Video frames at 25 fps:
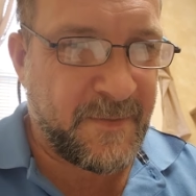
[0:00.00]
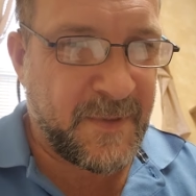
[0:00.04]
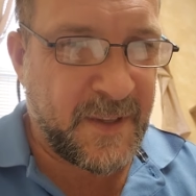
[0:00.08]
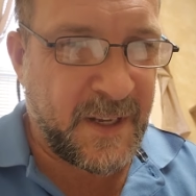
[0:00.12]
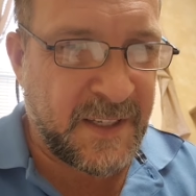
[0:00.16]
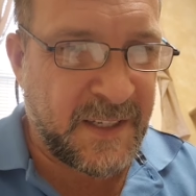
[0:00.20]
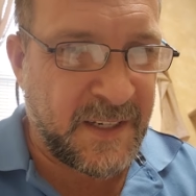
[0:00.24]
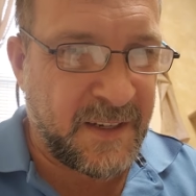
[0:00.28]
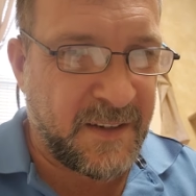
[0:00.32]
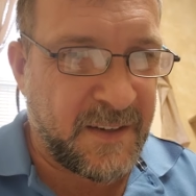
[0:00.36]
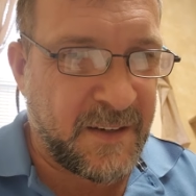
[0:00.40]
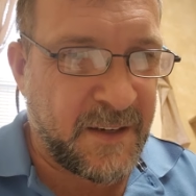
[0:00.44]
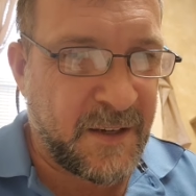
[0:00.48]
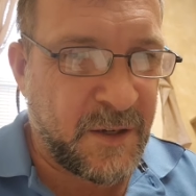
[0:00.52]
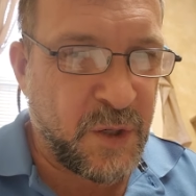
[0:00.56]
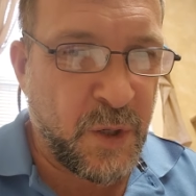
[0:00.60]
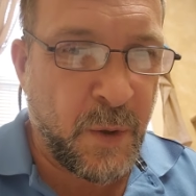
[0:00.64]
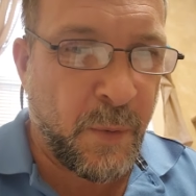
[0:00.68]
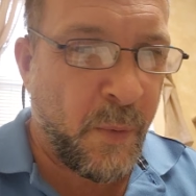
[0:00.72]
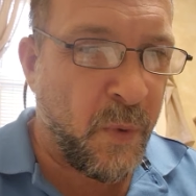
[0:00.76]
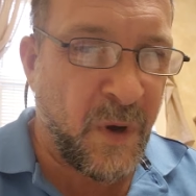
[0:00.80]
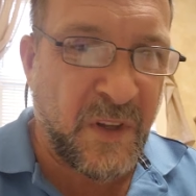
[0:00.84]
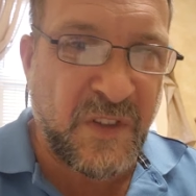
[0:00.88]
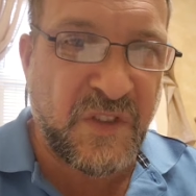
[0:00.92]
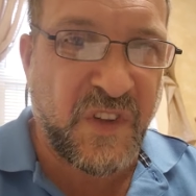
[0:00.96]
That's it.
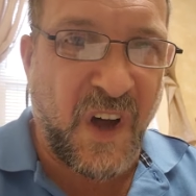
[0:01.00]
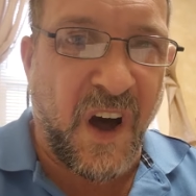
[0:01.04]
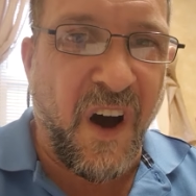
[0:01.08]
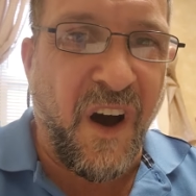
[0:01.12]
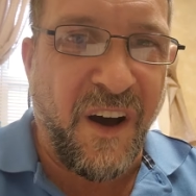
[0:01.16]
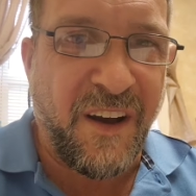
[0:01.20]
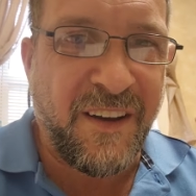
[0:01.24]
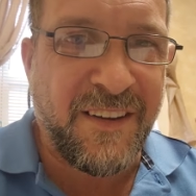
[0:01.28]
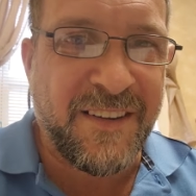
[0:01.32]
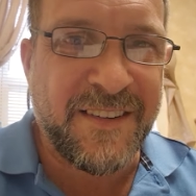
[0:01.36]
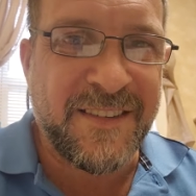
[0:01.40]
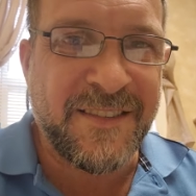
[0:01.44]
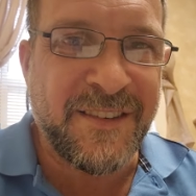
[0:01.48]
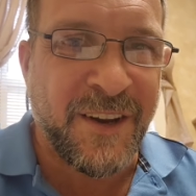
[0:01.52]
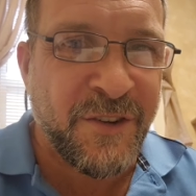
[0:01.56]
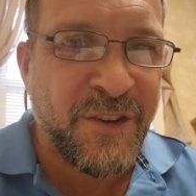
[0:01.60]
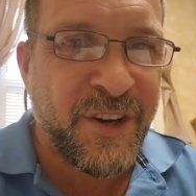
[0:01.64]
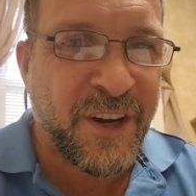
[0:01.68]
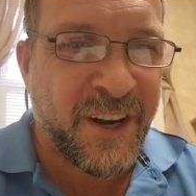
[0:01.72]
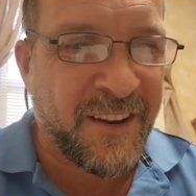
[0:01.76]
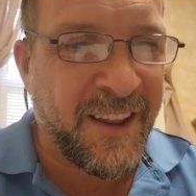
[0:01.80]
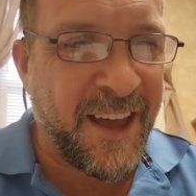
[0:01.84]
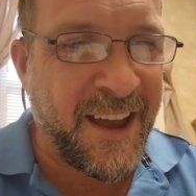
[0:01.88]
You were once dark, now you're in